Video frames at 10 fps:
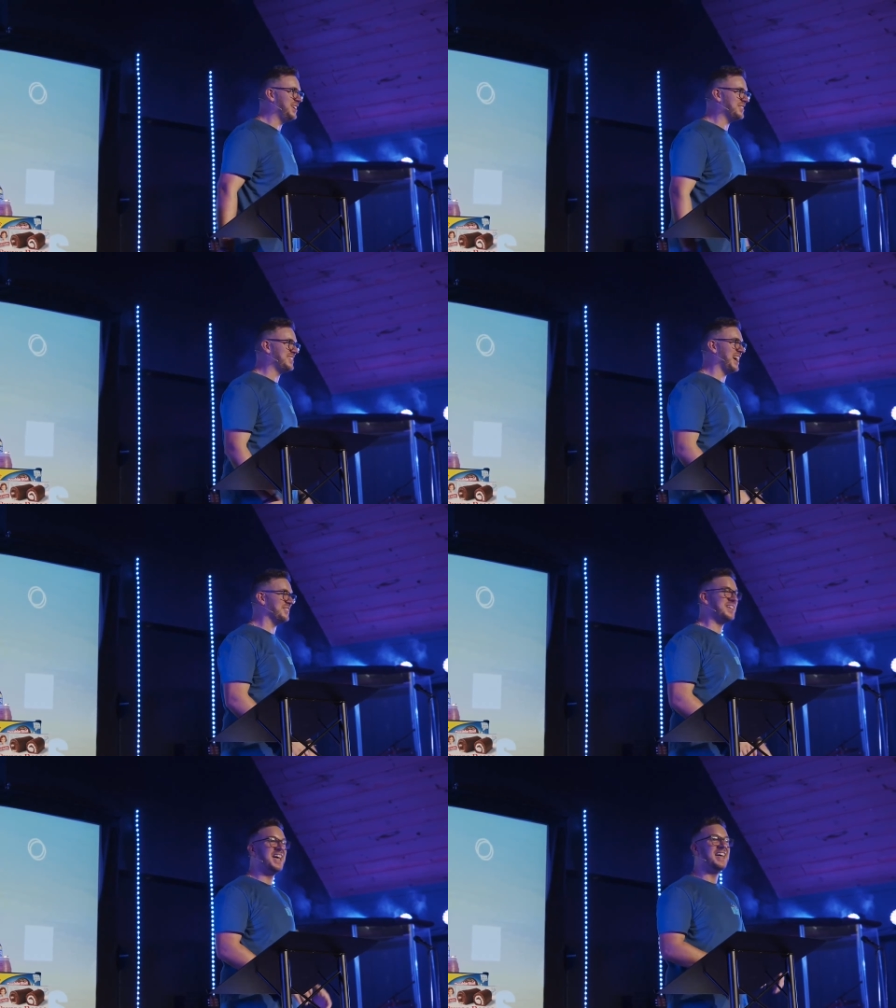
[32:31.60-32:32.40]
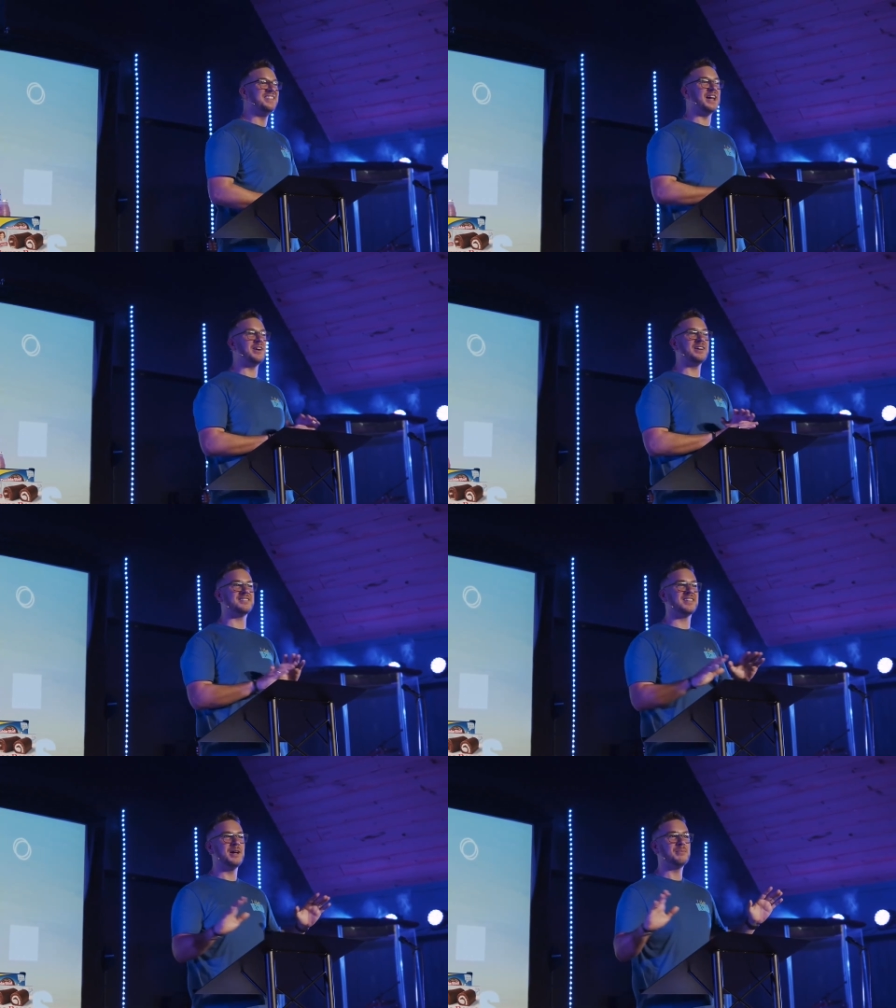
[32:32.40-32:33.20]
yourself. There
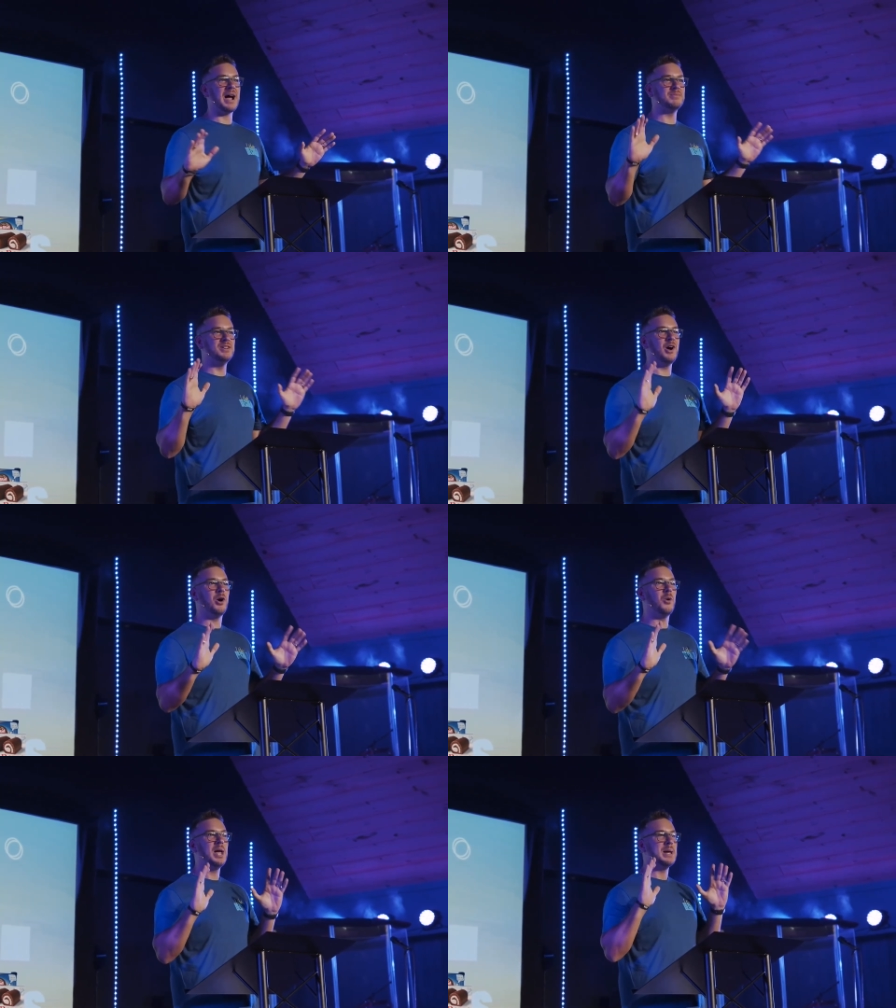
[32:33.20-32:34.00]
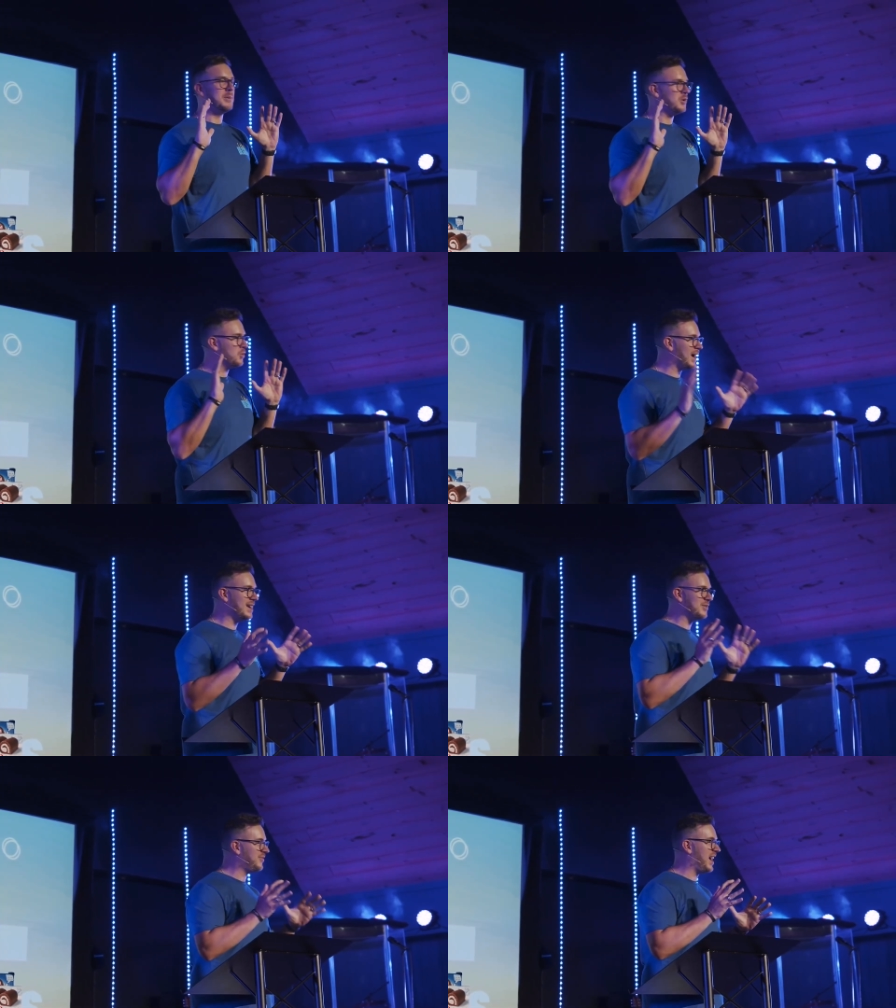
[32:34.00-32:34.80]
is probably no
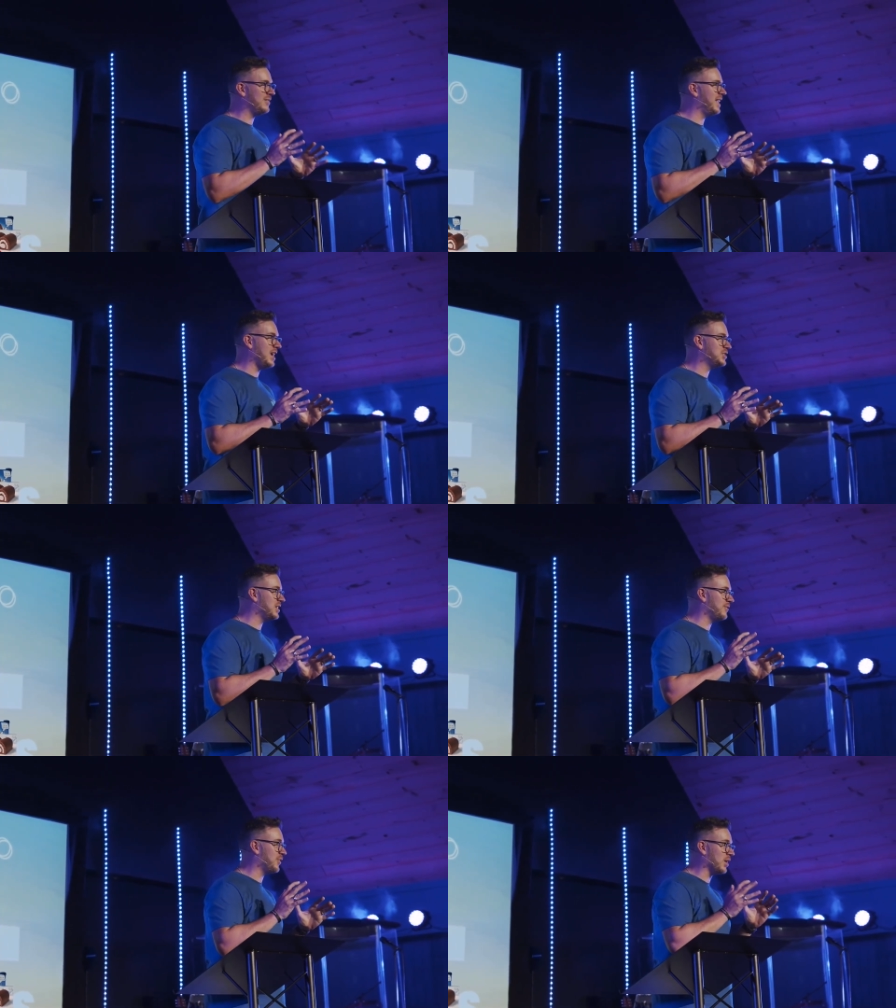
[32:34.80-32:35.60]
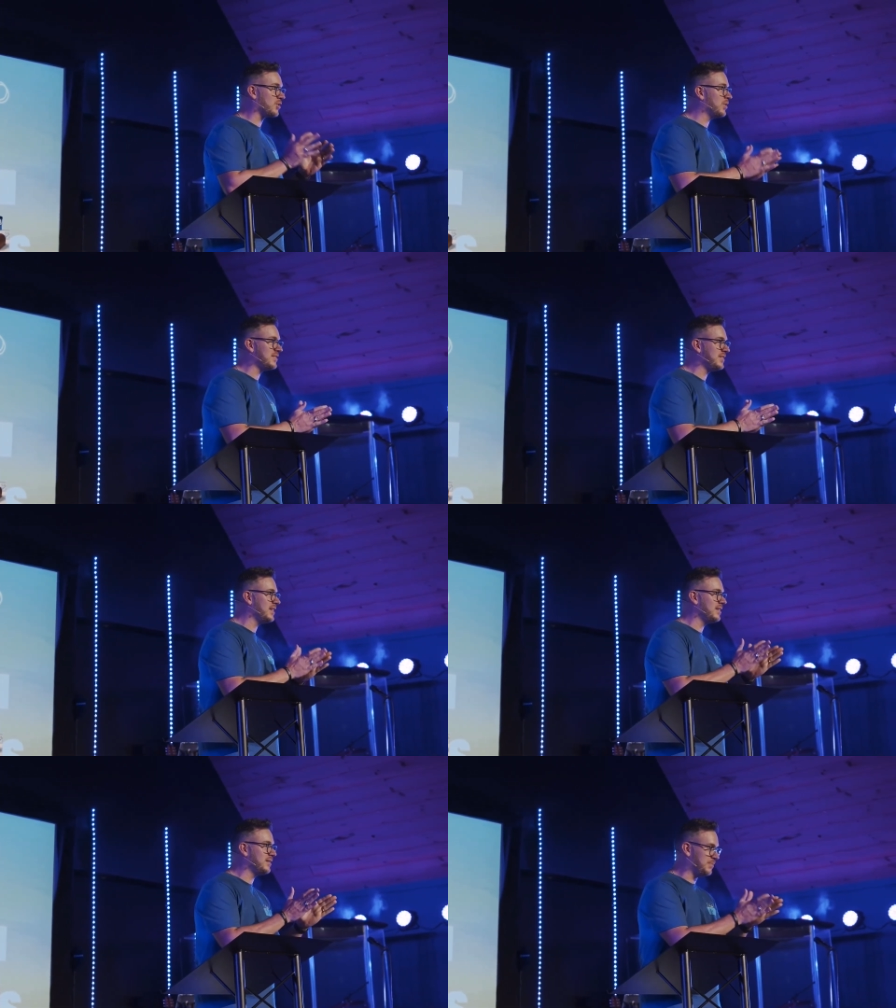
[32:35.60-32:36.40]
greater foundation for a
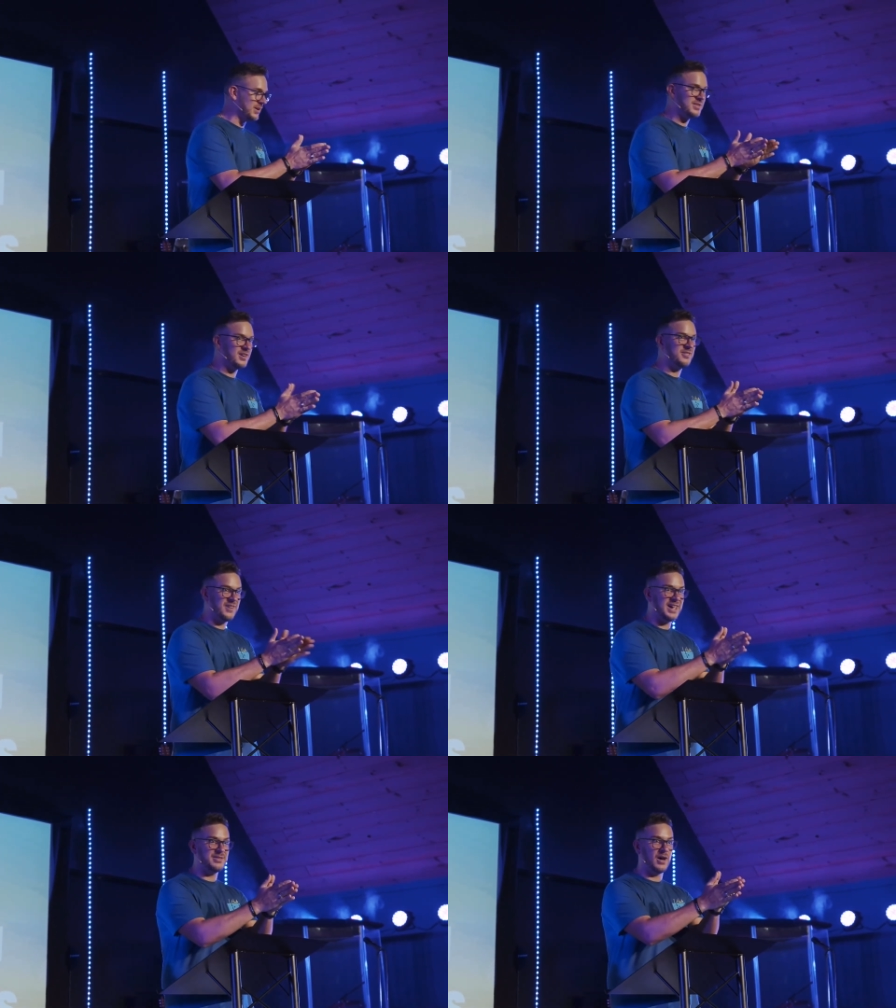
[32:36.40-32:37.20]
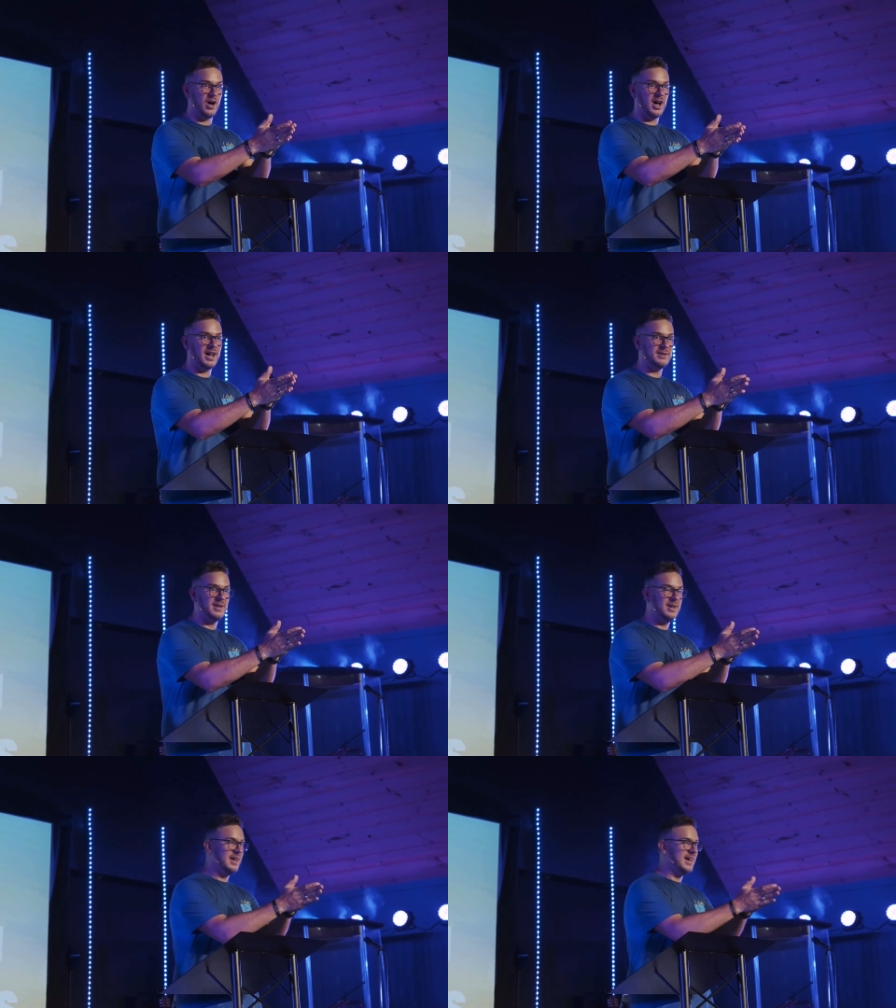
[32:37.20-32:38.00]
Christian to put their faith on
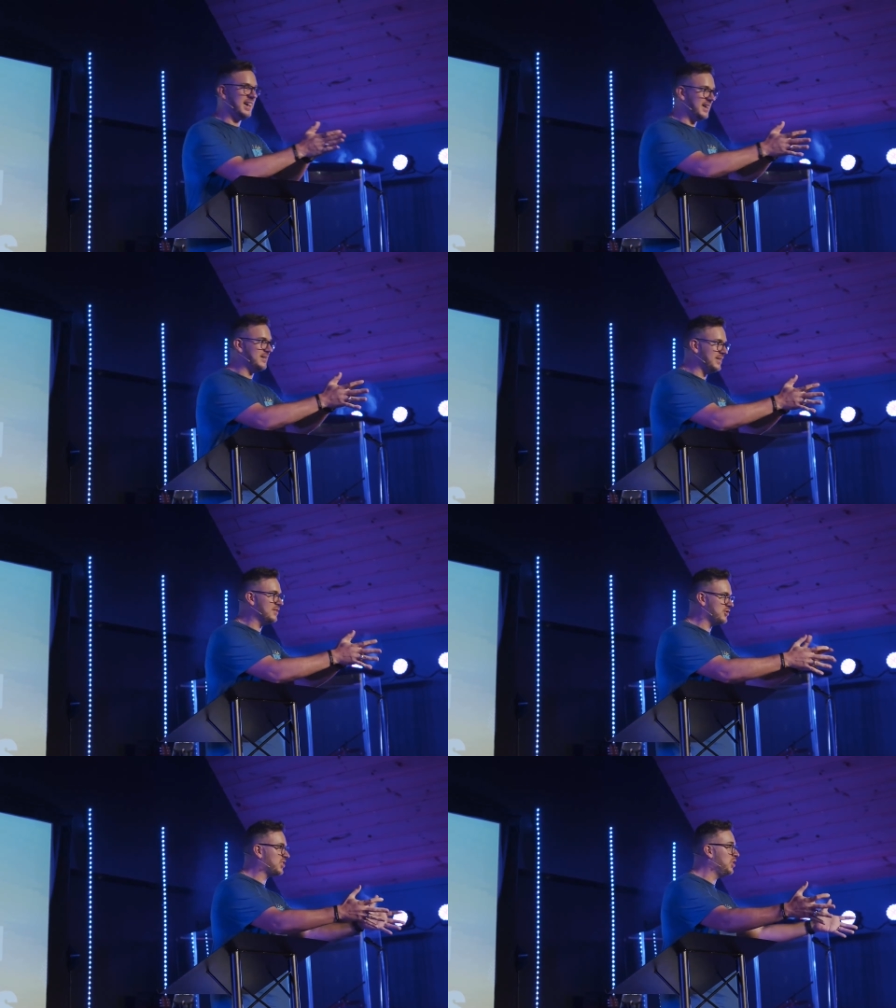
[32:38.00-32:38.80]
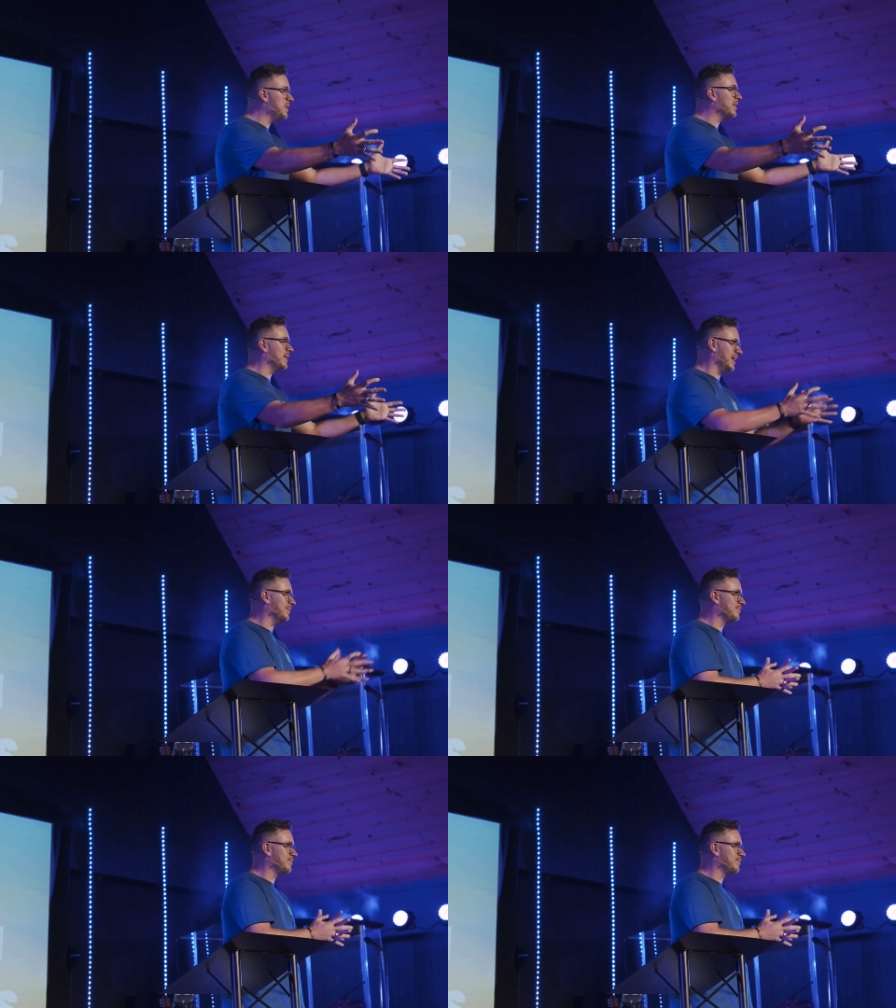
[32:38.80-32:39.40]
than just humility.